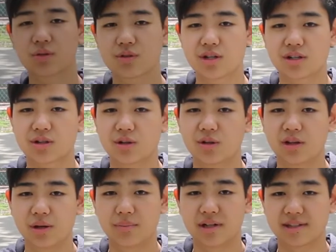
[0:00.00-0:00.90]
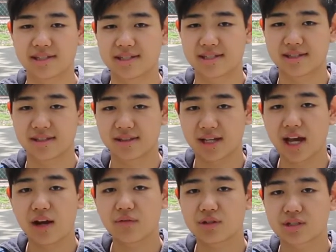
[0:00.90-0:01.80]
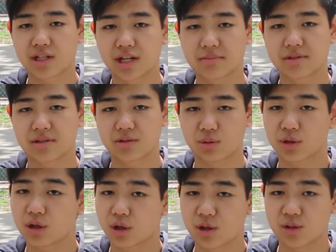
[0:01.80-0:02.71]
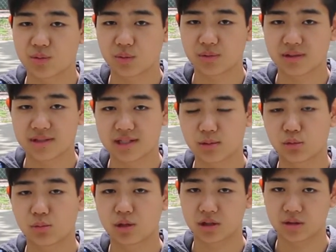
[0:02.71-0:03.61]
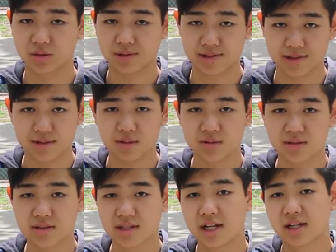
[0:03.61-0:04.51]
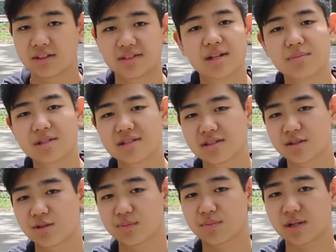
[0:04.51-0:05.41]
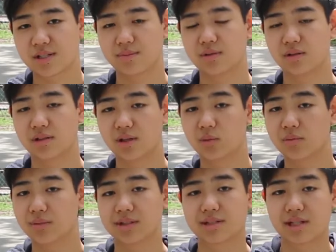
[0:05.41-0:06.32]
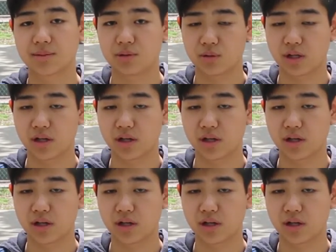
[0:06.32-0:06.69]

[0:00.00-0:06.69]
to reject our null hypothesis that the average times to sort cards will be the same among adults and students, that means that there is a possibility that we made a type 2